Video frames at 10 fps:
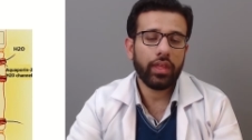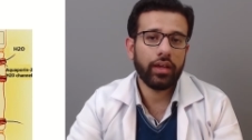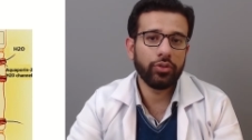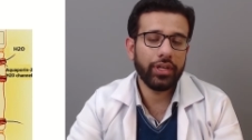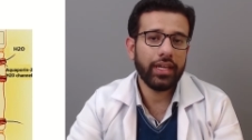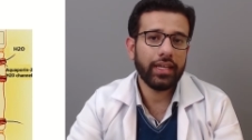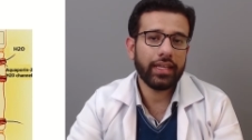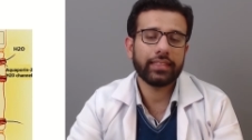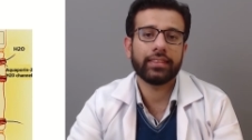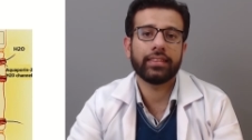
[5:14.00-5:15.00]
urine
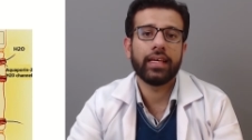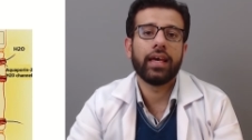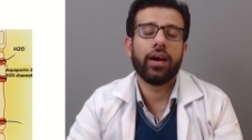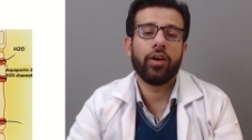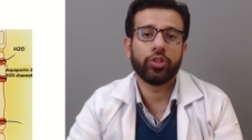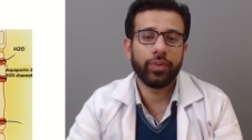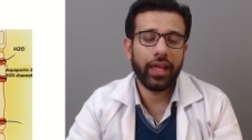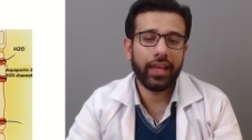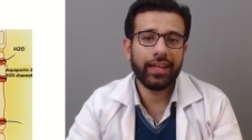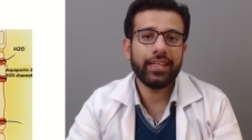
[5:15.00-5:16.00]
test,
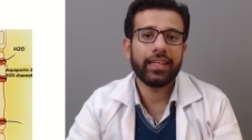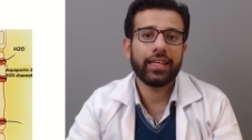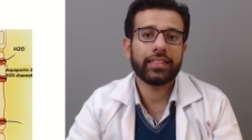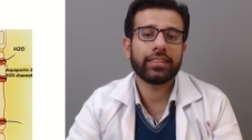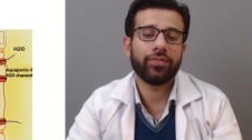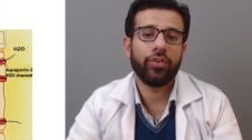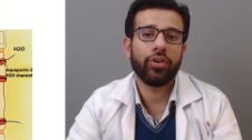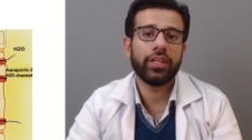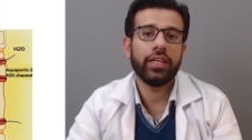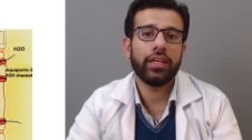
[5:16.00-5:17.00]
osmolality test
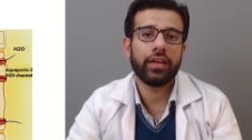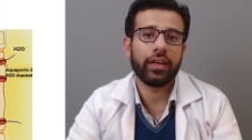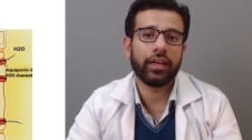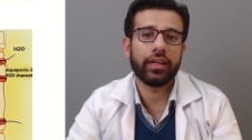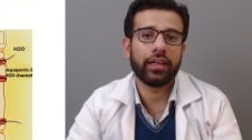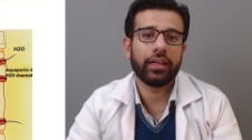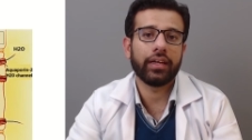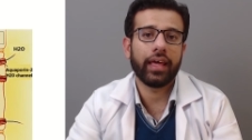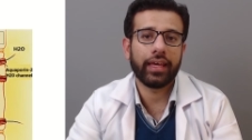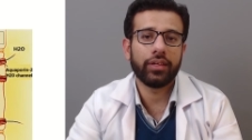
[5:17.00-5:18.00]
for the uh,
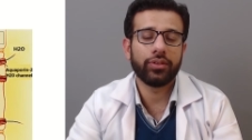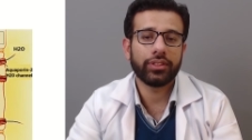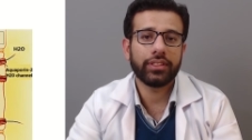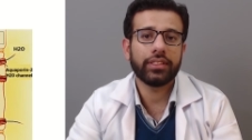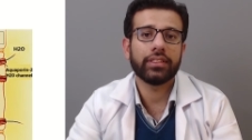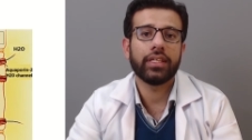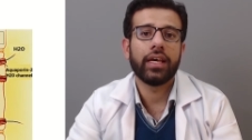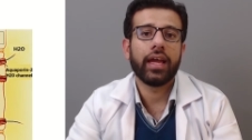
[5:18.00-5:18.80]
diagnosis,